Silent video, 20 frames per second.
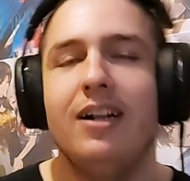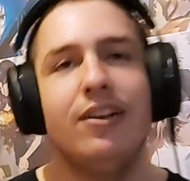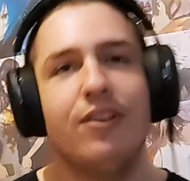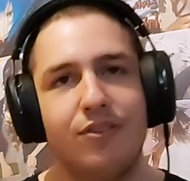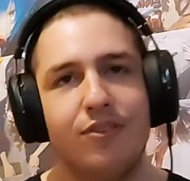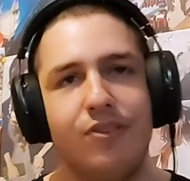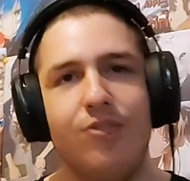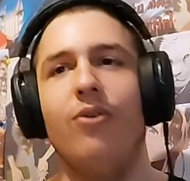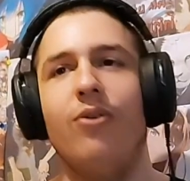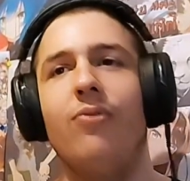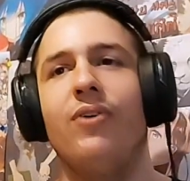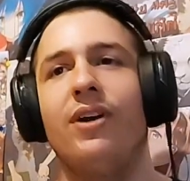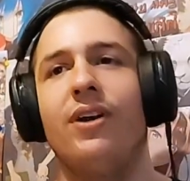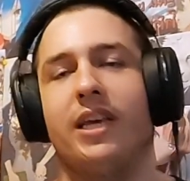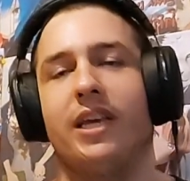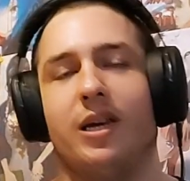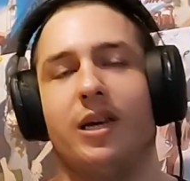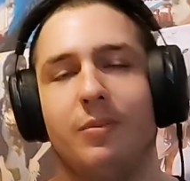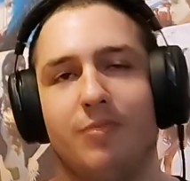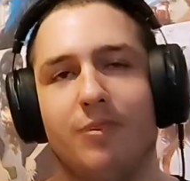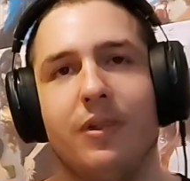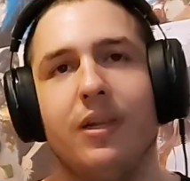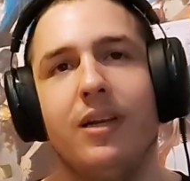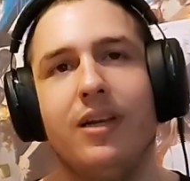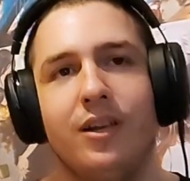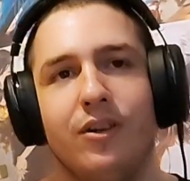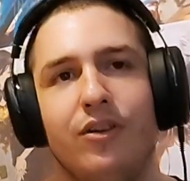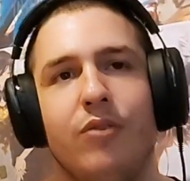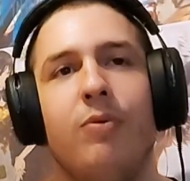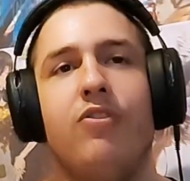So fucking hype.
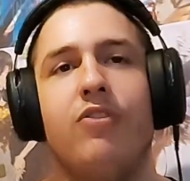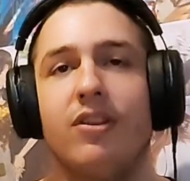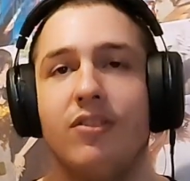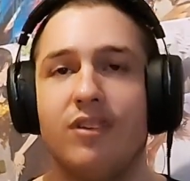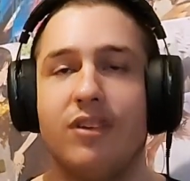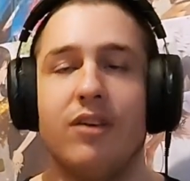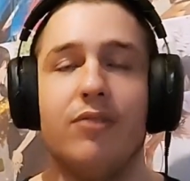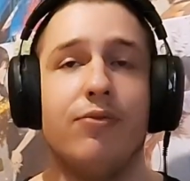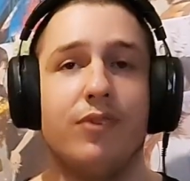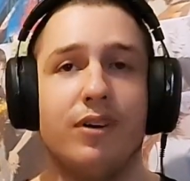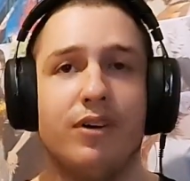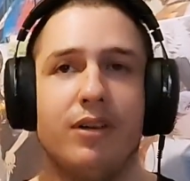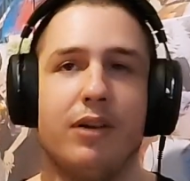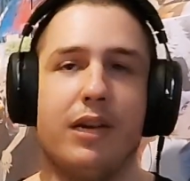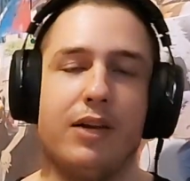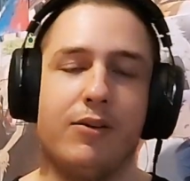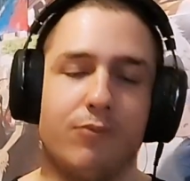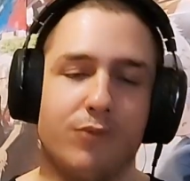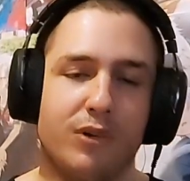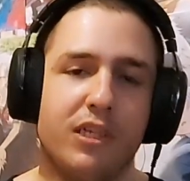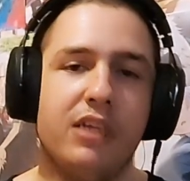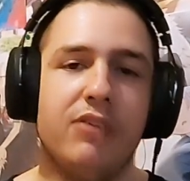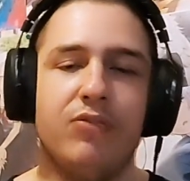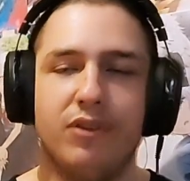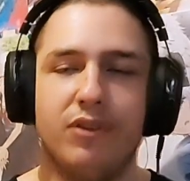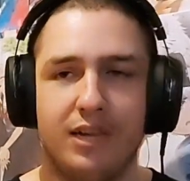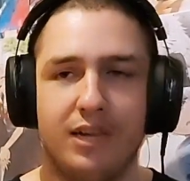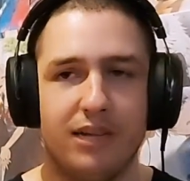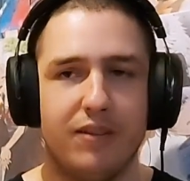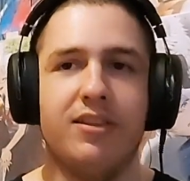The music itself already like would give you that.